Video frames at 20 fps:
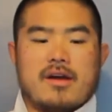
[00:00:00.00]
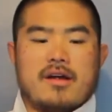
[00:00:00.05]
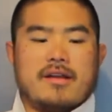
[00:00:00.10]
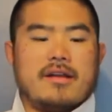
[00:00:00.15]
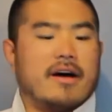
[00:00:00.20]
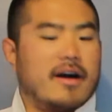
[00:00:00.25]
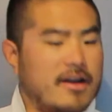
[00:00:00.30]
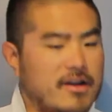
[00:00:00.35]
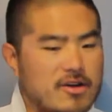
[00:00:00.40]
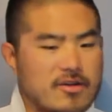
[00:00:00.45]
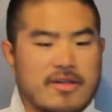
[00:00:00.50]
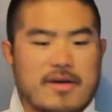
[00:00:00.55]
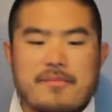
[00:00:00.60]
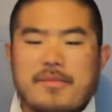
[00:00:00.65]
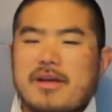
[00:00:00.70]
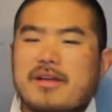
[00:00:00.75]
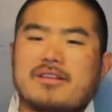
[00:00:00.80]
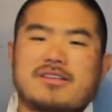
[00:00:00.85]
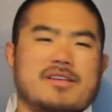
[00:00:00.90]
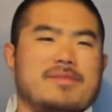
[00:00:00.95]
Now I know that
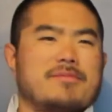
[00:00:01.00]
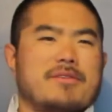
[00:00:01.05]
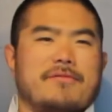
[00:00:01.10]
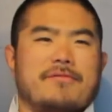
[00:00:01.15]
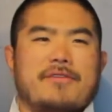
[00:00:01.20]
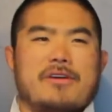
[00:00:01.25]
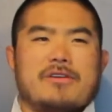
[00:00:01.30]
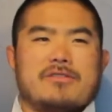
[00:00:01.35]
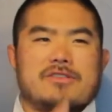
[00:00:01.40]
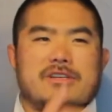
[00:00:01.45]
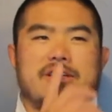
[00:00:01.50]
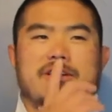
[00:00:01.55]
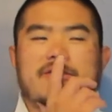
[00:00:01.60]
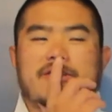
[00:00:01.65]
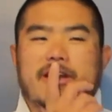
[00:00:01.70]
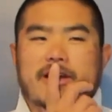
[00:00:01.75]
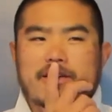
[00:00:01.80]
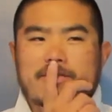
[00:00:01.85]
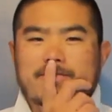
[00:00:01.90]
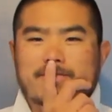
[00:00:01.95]
may seem confusing. You're
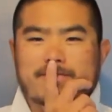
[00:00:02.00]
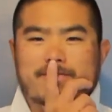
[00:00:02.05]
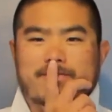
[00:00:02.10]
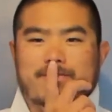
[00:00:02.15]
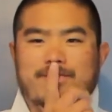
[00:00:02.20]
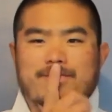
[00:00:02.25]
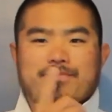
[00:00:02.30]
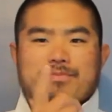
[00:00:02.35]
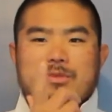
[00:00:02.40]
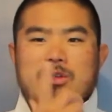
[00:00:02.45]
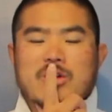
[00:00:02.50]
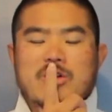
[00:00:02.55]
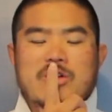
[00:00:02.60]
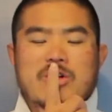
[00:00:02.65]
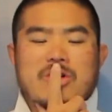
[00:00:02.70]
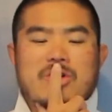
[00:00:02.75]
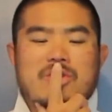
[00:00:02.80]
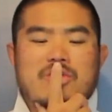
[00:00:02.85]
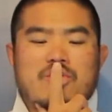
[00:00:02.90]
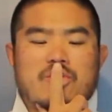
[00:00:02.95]
like,
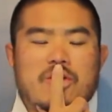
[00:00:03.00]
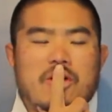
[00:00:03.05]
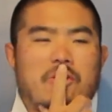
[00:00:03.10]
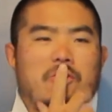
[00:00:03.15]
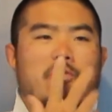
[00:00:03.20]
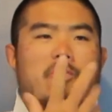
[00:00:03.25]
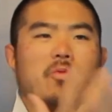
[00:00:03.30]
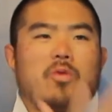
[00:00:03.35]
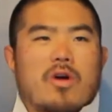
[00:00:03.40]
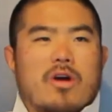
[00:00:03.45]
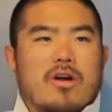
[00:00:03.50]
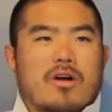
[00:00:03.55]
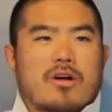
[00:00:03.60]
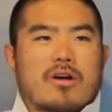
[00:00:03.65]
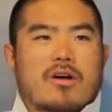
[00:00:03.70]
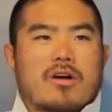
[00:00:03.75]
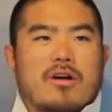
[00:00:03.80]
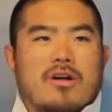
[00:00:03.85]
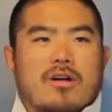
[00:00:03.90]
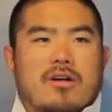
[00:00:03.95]
well, work,
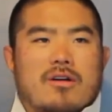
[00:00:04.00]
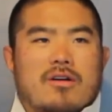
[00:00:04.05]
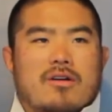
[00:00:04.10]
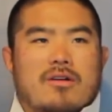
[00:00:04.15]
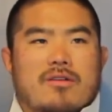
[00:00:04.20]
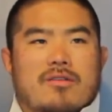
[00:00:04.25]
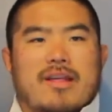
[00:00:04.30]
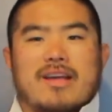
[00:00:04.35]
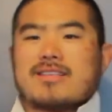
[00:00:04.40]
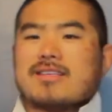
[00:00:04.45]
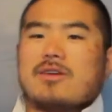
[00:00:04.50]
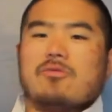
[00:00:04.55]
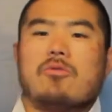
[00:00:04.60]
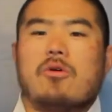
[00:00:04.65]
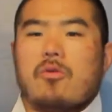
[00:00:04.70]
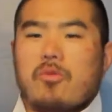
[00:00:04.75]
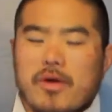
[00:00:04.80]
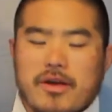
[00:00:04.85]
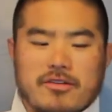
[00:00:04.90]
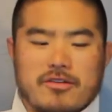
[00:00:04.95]
that's not
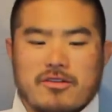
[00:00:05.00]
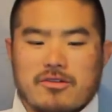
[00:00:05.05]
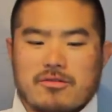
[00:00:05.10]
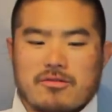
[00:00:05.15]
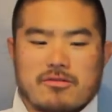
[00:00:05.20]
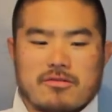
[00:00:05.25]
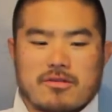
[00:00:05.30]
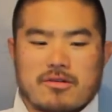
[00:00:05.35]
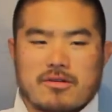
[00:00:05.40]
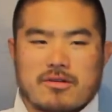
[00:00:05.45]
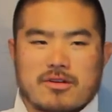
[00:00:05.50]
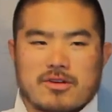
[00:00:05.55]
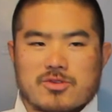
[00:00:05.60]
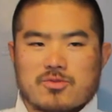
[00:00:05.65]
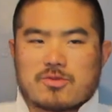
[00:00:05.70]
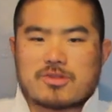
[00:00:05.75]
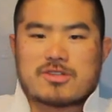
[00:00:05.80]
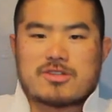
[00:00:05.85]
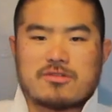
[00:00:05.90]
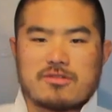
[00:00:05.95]
what we do, because
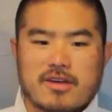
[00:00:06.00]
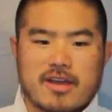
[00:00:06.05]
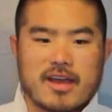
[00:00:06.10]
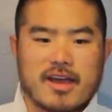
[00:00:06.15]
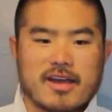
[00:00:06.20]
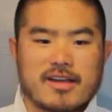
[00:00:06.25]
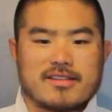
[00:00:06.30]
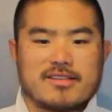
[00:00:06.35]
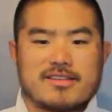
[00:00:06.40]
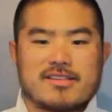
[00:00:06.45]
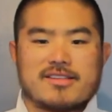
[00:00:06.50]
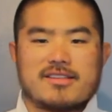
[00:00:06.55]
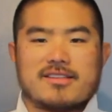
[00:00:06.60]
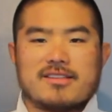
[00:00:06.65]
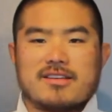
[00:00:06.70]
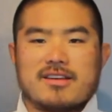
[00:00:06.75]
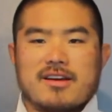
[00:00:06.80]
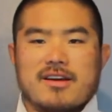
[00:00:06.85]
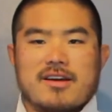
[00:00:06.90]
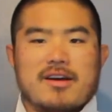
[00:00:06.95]
we're still kids.
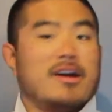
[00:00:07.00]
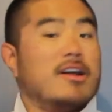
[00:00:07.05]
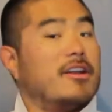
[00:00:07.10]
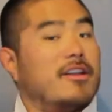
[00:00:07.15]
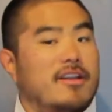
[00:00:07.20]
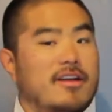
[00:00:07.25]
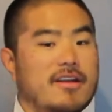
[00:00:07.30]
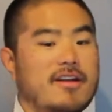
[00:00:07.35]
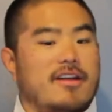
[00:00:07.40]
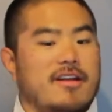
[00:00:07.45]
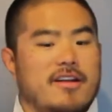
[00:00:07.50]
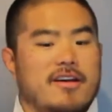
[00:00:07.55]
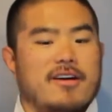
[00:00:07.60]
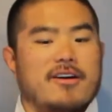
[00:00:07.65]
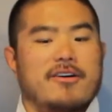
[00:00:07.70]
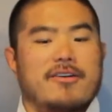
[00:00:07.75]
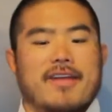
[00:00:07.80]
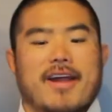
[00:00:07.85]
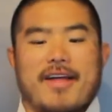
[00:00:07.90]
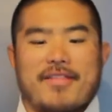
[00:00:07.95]
No,
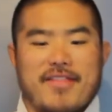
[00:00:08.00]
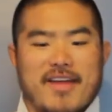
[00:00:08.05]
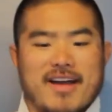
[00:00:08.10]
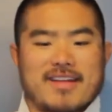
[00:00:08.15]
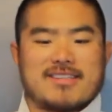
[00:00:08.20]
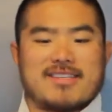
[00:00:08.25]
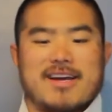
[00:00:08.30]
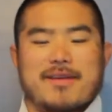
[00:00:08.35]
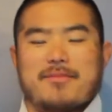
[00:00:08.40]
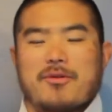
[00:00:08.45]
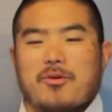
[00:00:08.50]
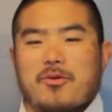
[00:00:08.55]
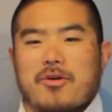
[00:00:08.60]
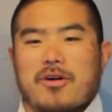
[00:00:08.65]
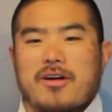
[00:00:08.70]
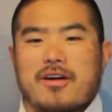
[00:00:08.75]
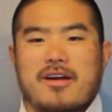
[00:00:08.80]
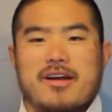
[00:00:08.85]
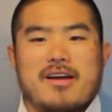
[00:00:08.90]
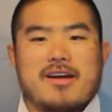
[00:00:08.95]
not that type of
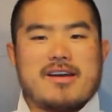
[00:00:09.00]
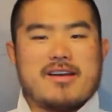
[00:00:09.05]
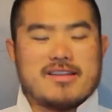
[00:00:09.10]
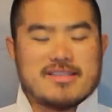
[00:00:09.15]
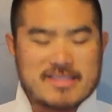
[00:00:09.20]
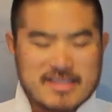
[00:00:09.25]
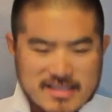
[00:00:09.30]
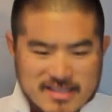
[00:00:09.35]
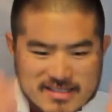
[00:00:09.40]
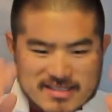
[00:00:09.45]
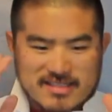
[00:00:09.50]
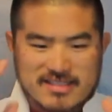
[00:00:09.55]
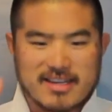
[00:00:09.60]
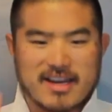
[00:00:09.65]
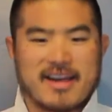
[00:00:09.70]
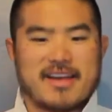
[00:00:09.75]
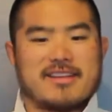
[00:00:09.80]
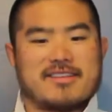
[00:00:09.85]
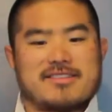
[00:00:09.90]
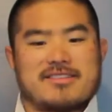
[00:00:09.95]
work. See, in
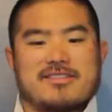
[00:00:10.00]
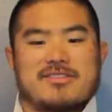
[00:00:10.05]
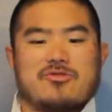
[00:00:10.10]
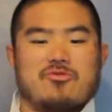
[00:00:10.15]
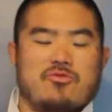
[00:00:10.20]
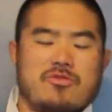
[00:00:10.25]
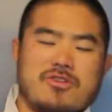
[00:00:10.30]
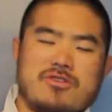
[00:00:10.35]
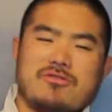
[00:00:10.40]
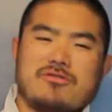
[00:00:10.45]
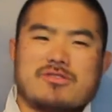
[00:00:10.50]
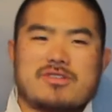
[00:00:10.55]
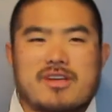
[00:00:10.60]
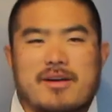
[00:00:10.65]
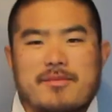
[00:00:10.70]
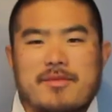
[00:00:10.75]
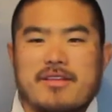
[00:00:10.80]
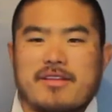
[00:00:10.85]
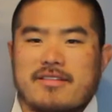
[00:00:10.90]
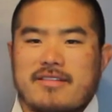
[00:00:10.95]
science, we use
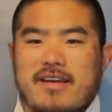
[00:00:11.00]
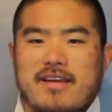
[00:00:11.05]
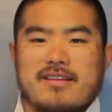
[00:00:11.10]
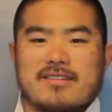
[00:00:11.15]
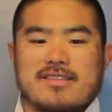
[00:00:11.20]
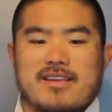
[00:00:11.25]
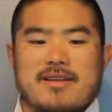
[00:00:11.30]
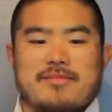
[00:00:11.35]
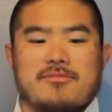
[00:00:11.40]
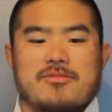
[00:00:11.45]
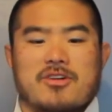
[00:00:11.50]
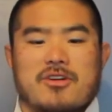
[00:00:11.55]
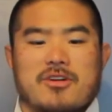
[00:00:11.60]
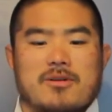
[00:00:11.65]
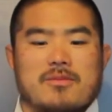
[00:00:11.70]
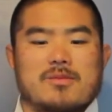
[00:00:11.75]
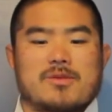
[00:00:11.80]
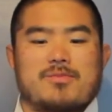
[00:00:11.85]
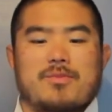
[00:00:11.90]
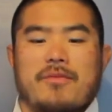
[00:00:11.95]
some of the same
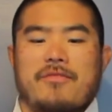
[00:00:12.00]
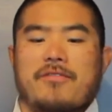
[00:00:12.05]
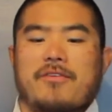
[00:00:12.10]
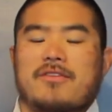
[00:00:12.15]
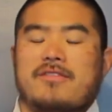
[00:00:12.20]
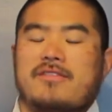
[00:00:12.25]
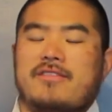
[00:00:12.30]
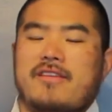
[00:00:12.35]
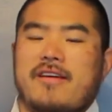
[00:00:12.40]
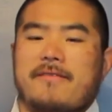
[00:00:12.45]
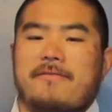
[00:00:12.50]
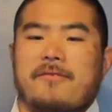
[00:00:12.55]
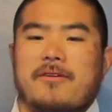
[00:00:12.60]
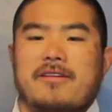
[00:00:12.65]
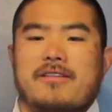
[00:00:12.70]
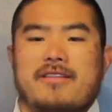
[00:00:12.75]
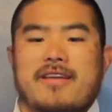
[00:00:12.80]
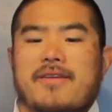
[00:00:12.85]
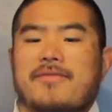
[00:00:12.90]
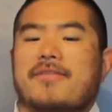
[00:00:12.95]
terms, but for
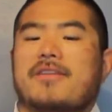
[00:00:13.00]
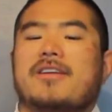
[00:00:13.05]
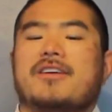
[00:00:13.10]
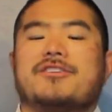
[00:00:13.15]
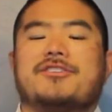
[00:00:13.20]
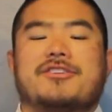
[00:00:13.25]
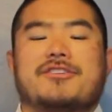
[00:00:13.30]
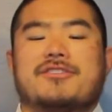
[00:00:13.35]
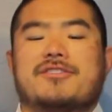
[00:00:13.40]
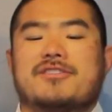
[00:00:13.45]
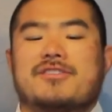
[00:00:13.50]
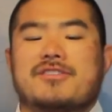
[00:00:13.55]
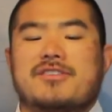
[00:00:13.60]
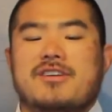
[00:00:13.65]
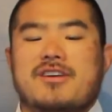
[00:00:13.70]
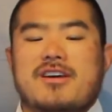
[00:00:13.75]
different definitions.